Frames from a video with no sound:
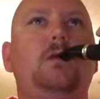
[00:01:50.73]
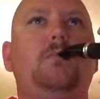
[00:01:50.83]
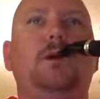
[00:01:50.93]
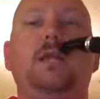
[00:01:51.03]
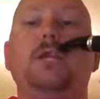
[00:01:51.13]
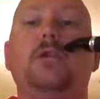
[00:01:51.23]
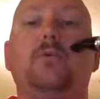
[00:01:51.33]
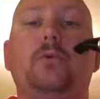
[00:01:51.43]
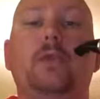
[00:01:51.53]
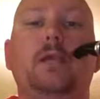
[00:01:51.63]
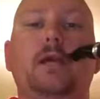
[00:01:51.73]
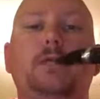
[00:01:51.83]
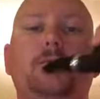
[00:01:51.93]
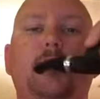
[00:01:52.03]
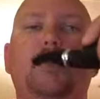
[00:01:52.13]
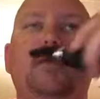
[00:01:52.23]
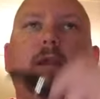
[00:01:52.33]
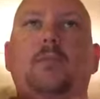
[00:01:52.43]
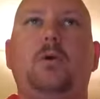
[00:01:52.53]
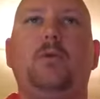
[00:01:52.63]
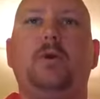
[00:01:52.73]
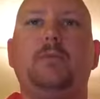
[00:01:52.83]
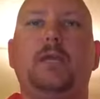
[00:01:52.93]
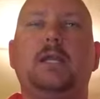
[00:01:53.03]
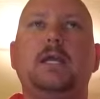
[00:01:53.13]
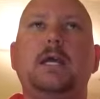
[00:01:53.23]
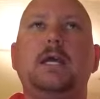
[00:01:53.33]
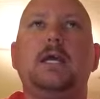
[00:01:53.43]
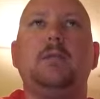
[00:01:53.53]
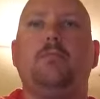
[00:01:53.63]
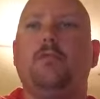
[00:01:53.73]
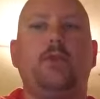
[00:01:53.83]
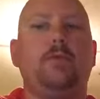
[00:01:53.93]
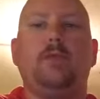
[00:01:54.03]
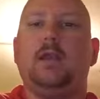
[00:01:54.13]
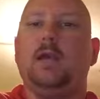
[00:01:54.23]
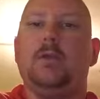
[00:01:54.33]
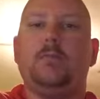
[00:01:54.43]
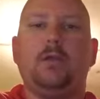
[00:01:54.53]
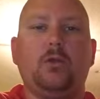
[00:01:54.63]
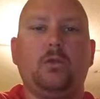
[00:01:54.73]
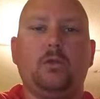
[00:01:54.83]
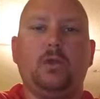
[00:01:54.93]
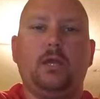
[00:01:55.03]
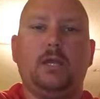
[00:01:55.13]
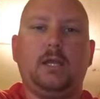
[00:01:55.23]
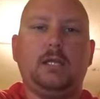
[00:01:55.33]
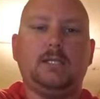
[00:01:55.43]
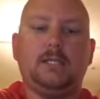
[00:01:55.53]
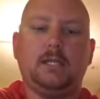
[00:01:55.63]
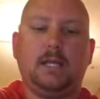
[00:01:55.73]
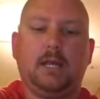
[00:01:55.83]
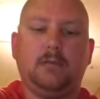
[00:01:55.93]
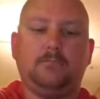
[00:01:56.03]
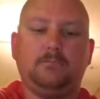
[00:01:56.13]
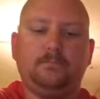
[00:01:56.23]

But you get a really nice flavor out of both of them. You get, before you even light it up, you get a really nice um,